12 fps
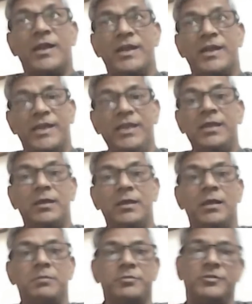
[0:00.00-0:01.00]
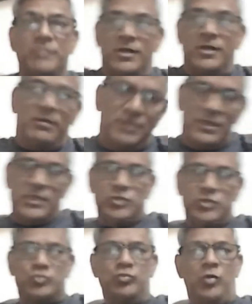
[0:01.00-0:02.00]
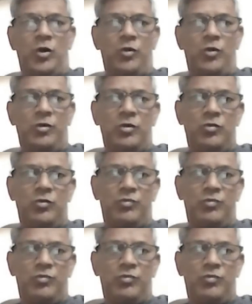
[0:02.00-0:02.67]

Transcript: are any particular issue or